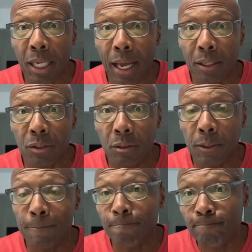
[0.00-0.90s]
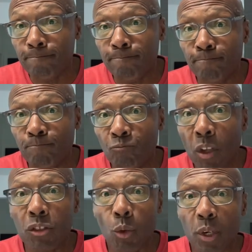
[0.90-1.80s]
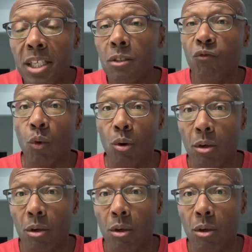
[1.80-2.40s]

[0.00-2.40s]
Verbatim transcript: guys. There's a reason for it.